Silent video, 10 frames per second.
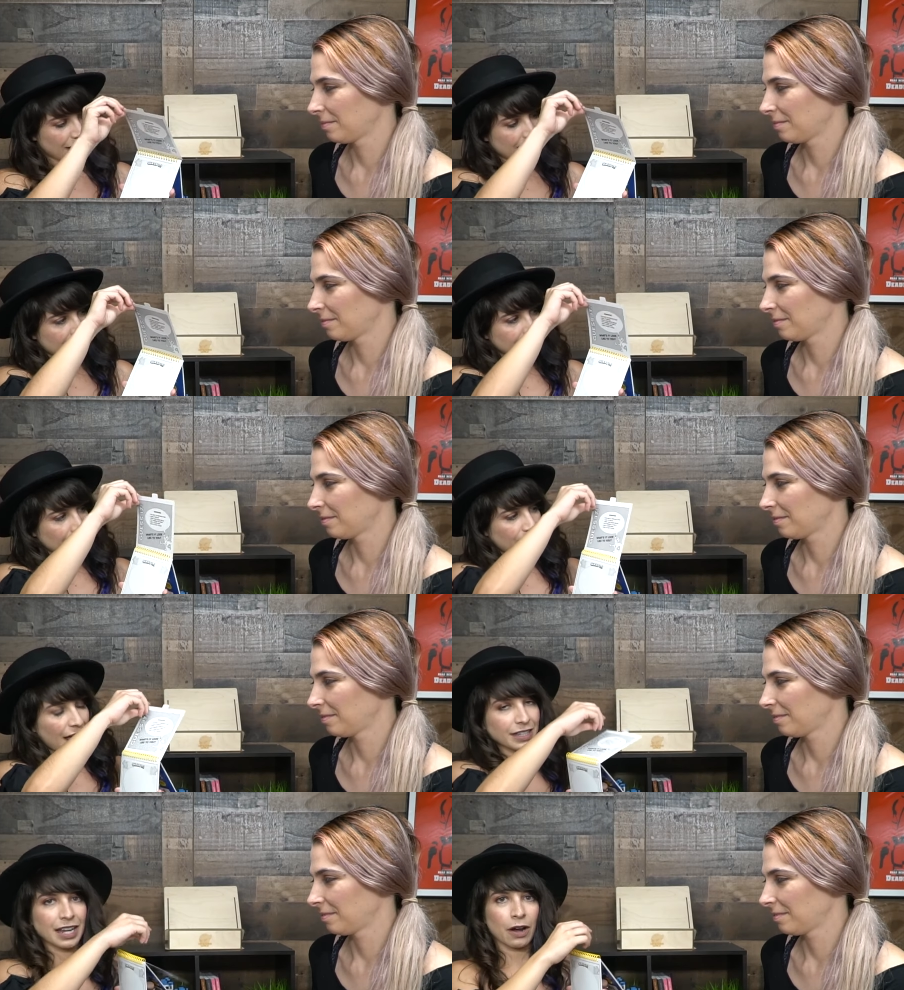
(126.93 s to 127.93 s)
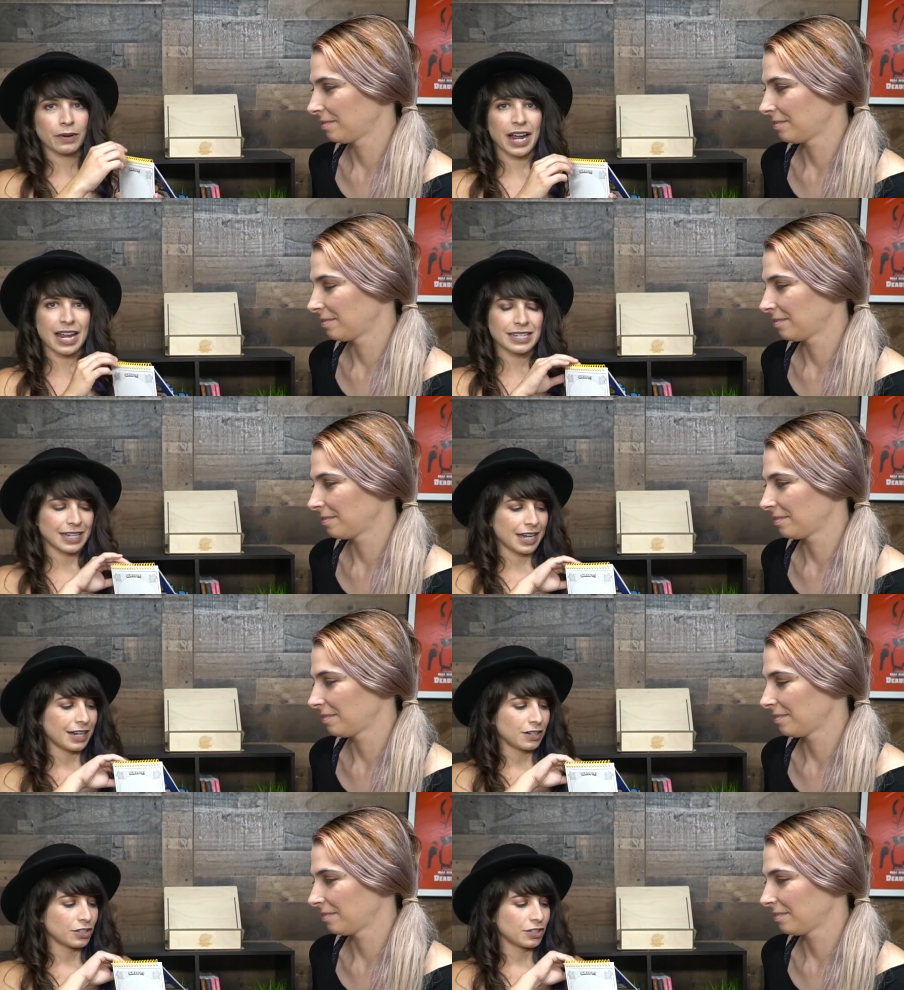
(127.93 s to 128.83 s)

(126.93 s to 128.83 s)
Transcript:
Speaker 1: and that's how it ended.